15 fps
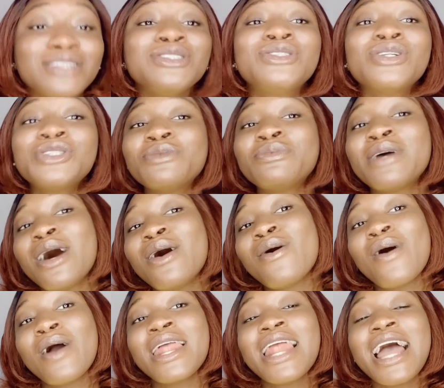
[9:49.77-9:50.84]
jojoba
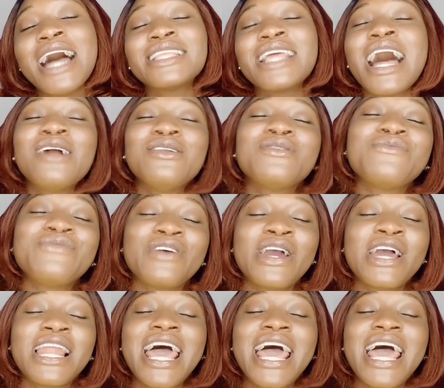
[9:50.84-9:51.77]
oil and aloe vera.